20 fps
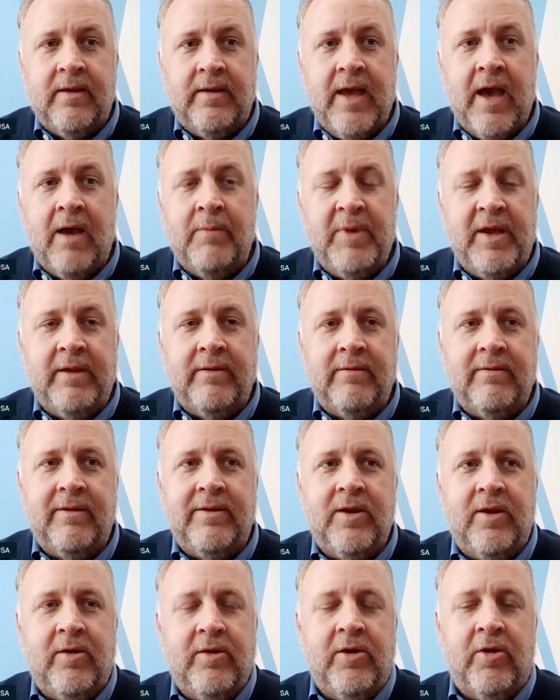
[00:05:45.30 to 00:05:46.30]
Yeah, I mean,
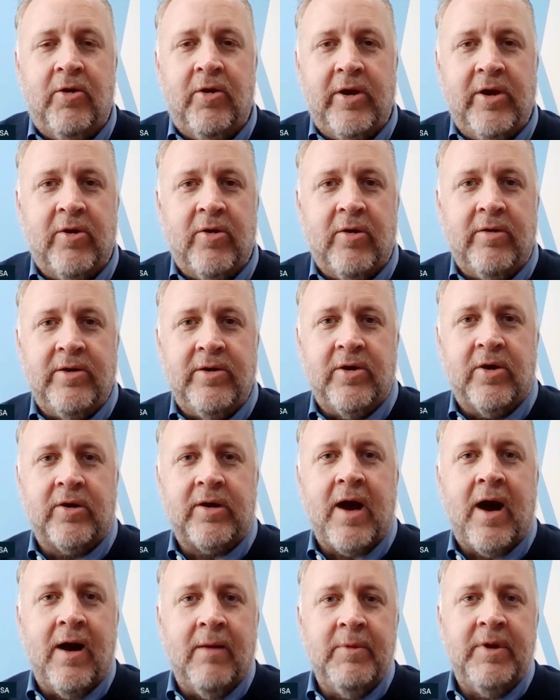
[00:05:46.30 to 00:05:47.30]
your
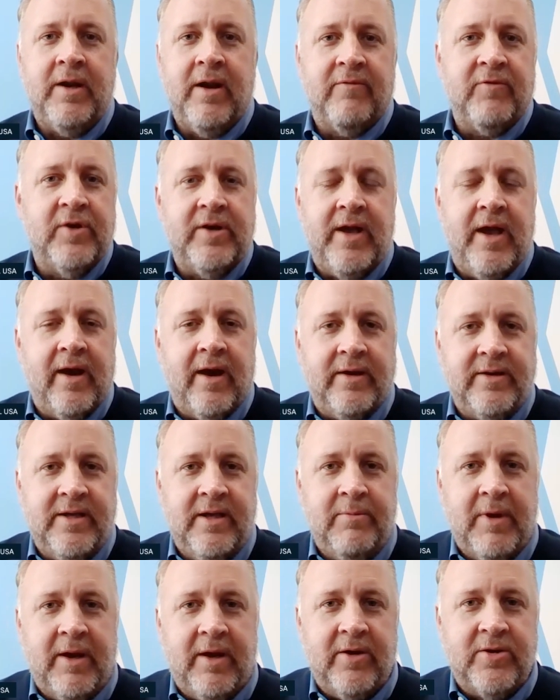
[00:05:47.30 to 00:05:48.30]
common everyday IT
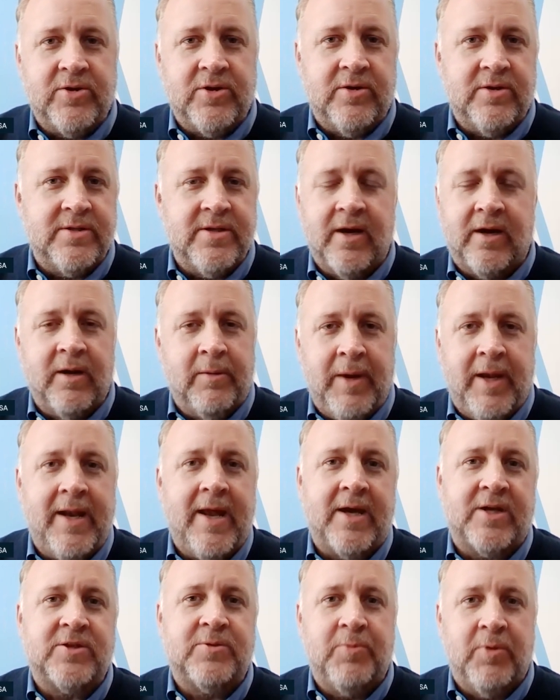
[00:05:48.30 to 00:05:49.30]
manager is not going to be an
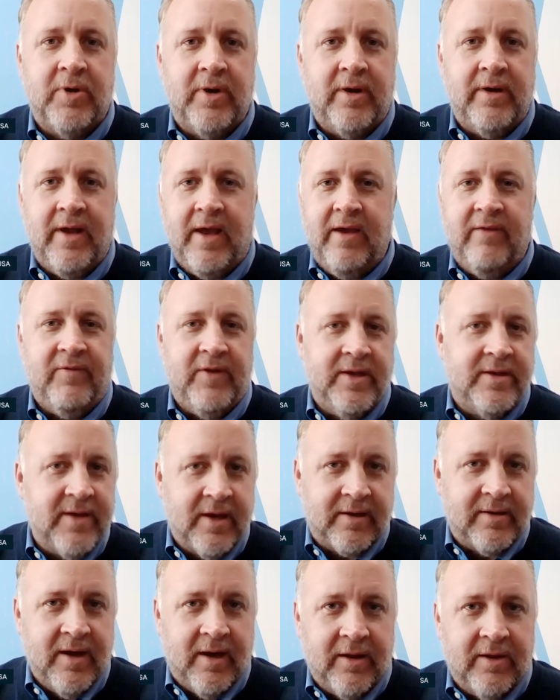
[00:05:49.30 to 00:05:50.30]
expert in AV
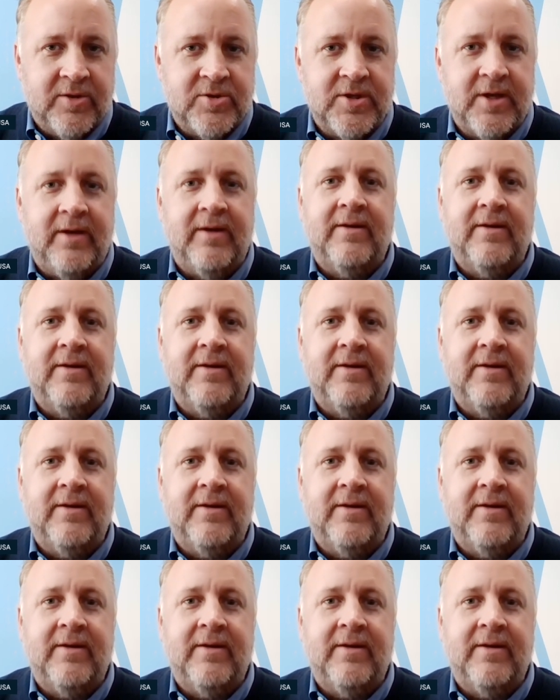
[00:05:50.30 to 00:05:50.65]
technology.